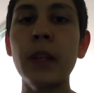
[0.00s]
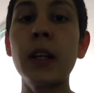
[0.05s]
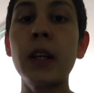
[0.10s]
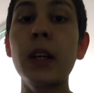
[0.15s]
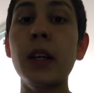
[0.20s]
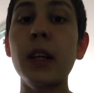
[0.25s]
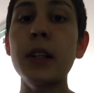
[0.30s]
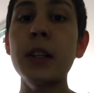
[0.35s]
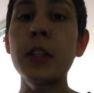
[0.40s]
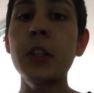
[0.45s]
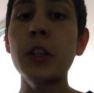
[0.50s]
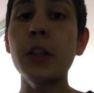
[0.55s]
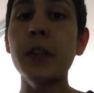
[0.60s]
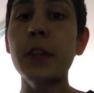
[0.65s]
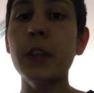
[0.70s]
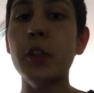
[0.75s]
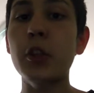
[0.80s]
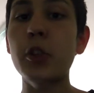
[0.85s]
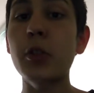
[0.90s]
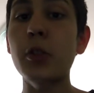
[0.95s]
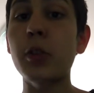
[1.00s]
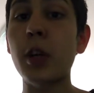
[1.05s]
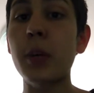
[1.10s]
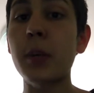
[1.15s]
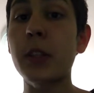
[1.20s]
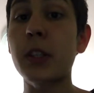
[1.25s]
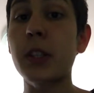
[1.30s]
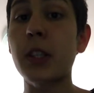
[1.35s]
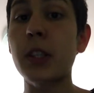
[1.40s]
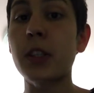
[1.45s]
Each of the two
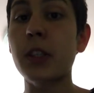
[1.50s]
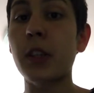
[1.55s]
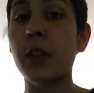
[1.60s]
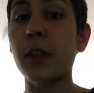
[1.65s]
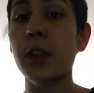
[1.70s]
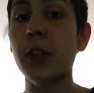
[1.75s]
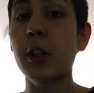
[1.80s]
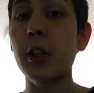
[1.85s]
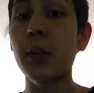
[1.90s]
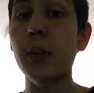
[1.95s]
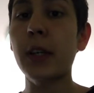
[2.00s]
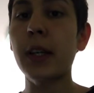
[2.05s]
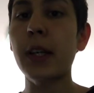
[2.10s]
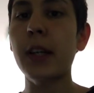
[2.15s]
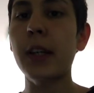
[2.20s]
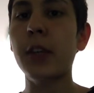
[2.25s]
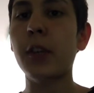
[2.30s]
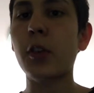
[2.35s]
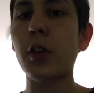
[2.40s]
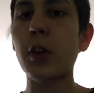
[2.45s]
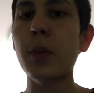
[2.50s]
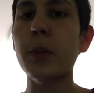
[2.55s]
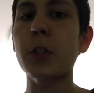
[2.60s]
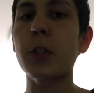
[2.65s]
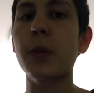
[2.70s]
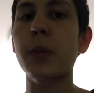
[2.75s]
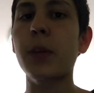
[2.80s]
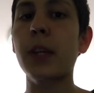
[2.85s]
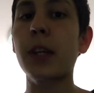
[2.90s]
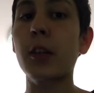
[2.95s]
chromatids of a duplicated chromosome
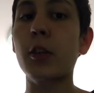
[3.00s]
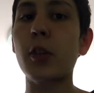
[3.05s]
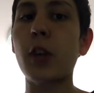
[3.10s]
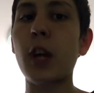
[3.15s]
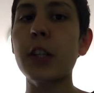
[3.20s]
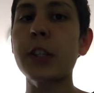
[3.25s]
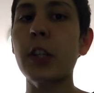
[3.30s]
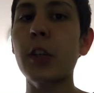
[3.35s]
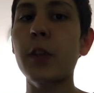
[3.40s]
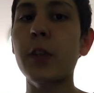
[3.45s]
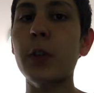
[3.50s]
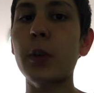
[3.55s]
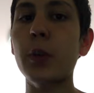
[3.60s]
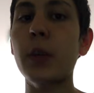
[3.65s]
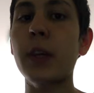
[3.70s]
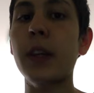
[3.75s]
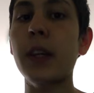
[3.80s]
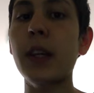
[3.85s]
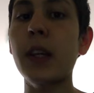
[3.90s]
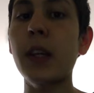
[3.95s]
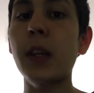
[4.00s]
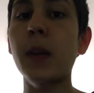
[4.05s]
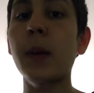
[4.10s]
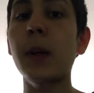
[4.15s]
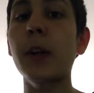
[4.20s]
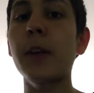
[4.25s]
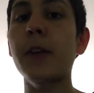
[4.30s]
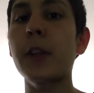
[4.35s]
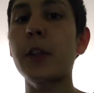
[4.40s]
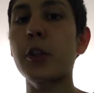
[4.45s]
can cross over with either of
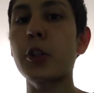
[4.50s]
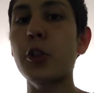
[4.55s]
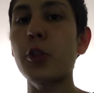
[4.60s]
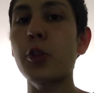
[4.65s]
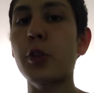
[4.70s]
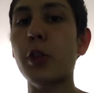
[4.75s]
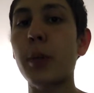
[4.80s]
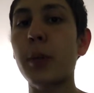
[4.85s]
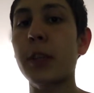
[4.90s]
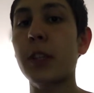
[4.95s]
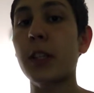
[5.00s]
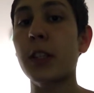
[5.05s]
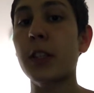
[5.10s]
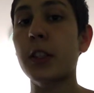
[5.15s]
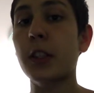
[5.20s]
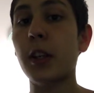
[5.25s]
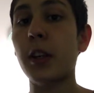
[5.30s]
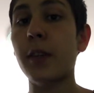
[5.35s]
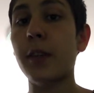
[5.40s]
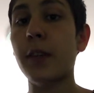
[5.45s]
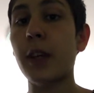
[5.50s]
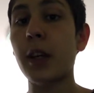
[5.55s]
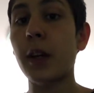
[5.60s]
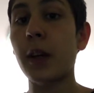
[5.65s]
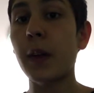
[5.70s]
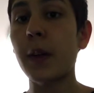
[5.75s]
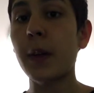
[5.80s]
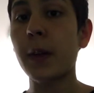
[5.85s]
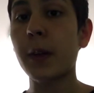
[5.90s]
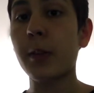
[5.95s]
the two chromatids of the
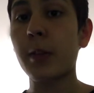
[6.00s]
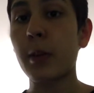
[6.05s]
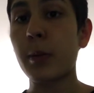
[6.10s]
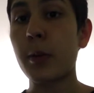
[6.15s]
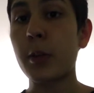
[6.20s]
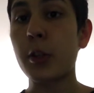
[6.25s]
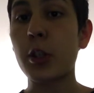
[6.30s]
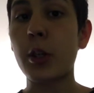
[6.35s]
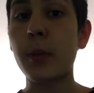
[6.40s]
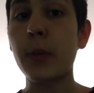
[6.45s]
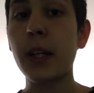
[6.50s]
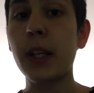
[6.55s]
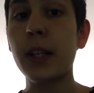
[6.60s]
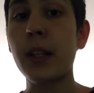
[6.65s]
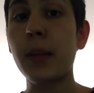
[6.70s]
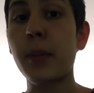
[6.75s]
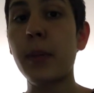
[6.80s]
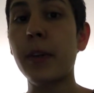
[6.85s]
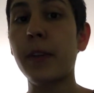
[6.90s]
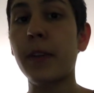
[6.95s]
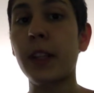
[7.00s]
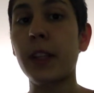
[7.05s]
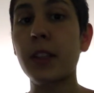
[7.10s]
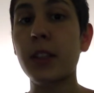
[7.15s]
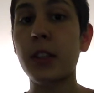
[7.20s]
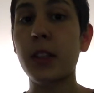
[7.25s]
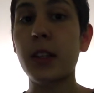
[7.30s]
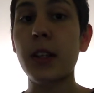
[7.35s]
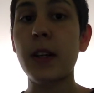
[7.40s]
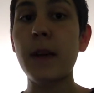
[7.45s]
other chromosome in the bivalent.
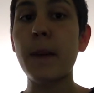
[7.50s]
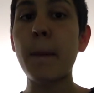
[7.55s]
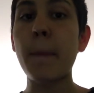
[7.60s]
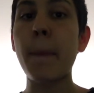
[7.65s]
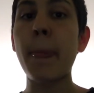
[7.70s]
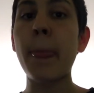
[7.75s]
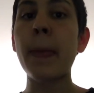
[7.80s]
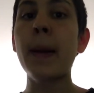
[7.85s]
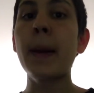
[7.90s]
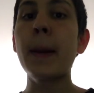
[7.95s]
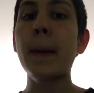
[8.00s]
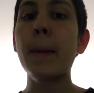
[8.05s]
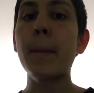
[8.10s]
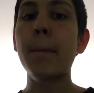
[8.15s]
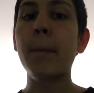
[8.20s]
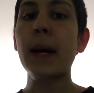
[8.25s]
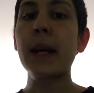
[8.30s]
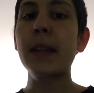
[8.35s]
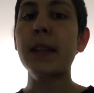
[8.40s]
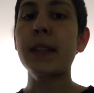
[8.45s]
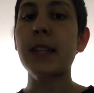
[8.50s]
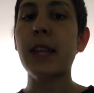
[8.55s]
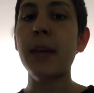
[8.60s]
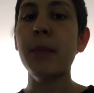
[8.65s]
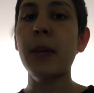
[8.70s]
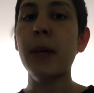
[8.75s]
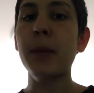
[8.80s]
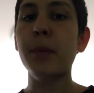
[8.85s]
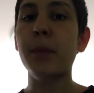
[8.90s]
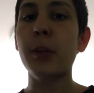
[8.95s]
By the time
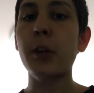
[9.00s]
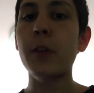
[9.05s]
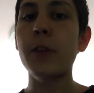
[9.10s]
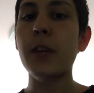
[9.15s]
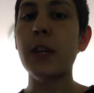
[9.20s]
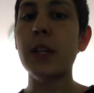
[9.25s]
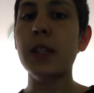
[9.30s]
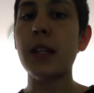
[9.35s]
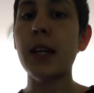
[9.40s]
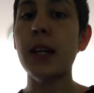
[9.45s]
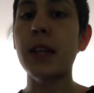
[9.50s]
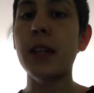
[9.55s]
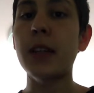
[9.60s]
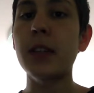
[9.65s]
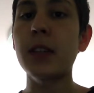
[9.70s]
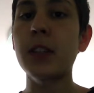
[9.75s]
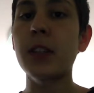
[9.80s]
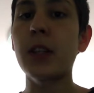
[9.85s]
that prophase ends,